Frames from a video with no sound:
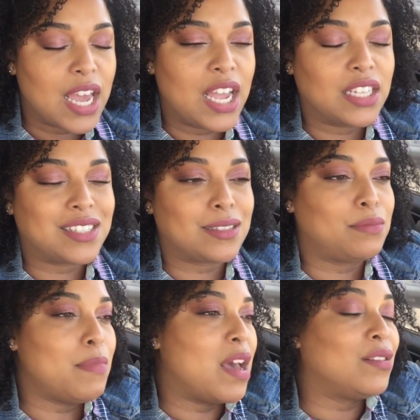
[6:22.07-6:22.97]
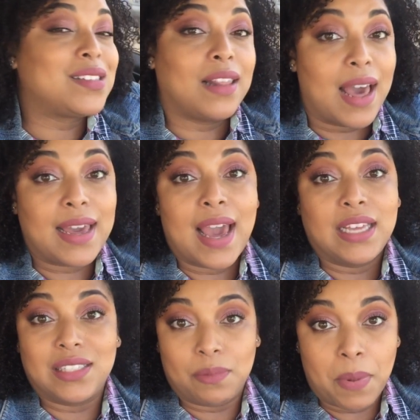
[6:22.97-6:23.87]
It smells like
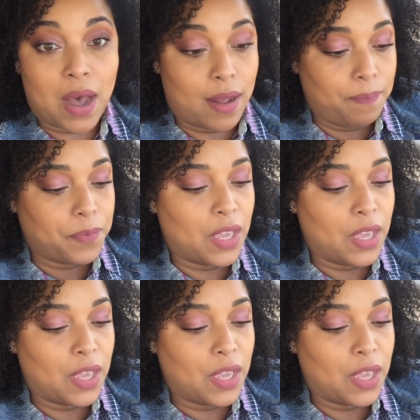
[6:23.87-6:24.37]
a spa.